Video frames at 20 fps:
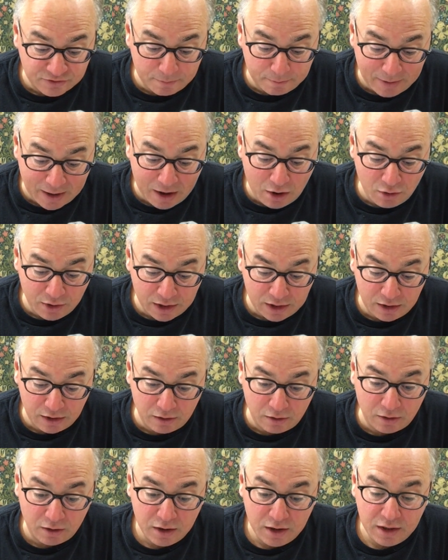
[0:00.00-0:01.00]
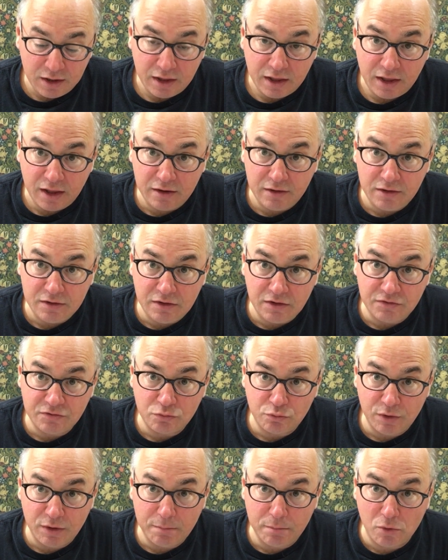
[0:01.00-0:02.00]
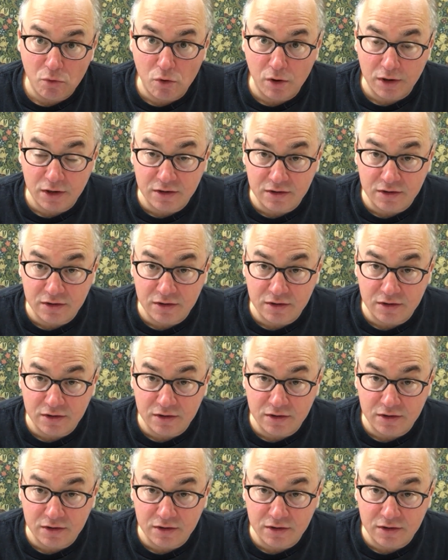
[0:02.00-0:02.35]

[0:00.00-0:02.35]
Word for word: about here in this report,